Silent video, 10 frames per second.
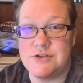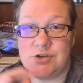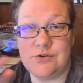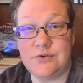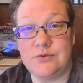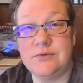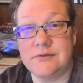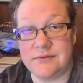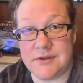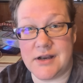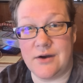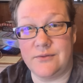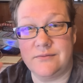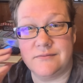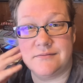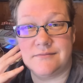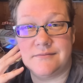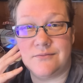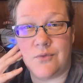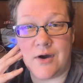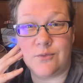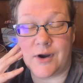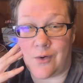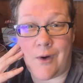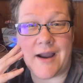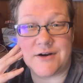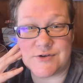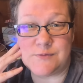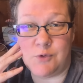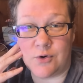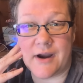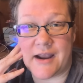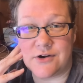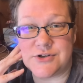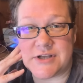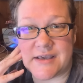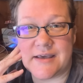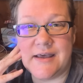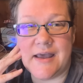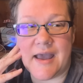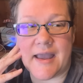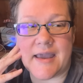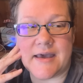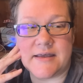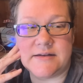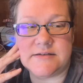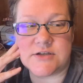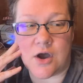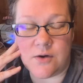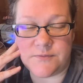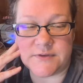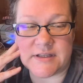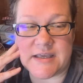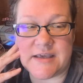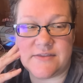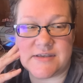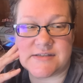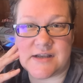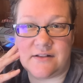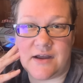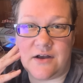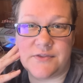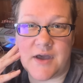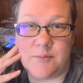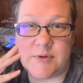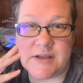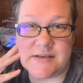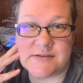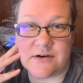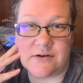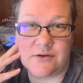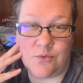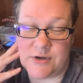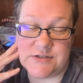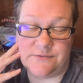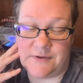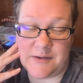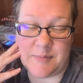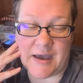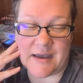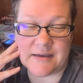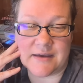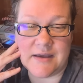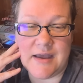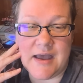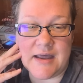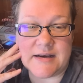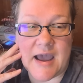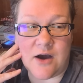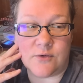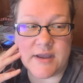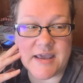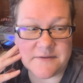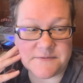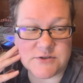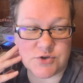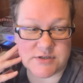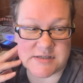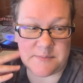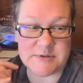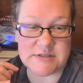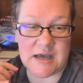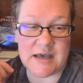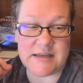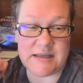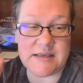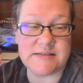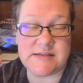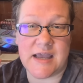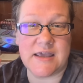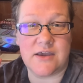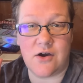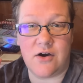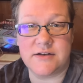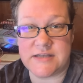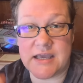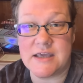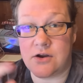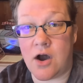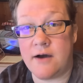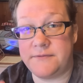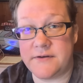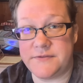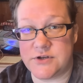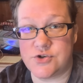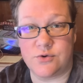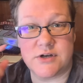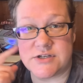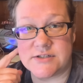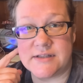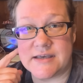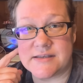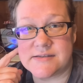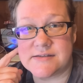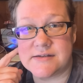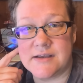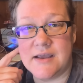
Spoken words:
to, you know, what requires more energy. And hopefully these telehealth companies are going to fight back. Now, if tirzepatide is taken off of the shortage list,